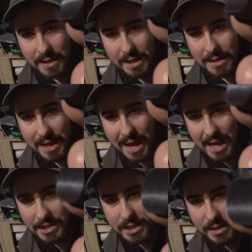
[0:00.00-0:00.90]
is
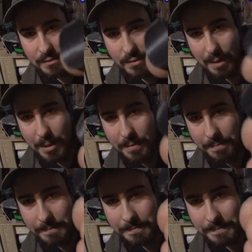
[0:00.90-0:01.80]
actually rubber.
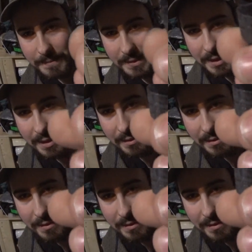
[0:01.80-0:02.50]
It's a